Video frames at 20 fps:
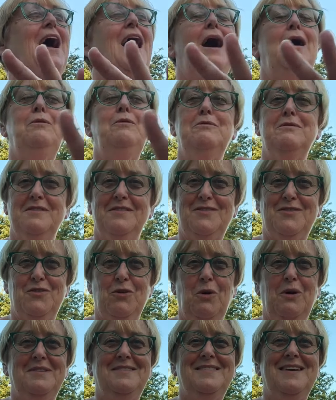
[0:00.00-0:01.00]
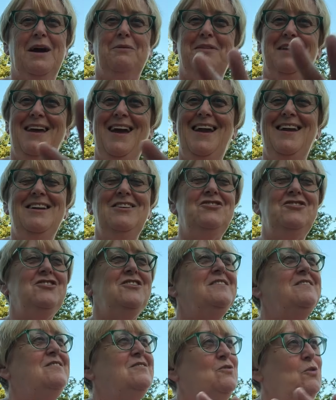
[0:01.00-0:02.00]
out and sort out the energy
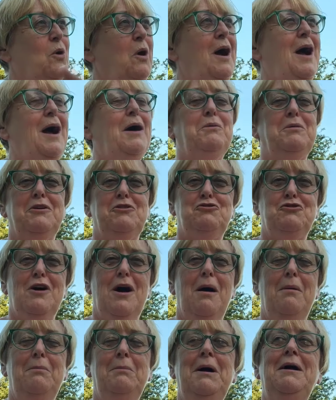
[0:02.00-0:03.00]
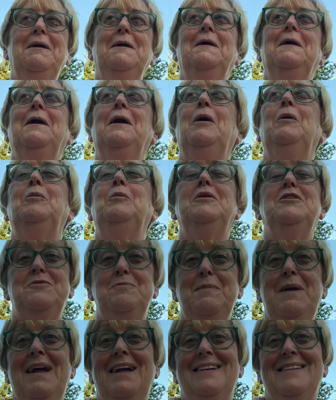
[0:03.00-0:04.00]
and sort out the drama, which
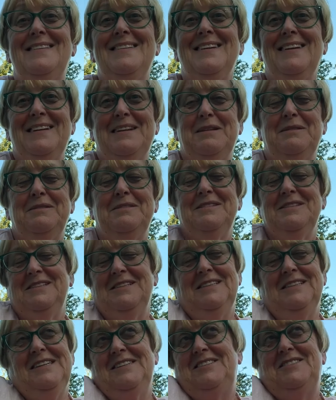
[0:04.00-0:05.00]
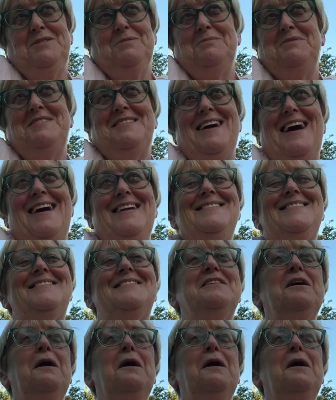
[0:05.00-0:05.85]
makes a uh, some sense.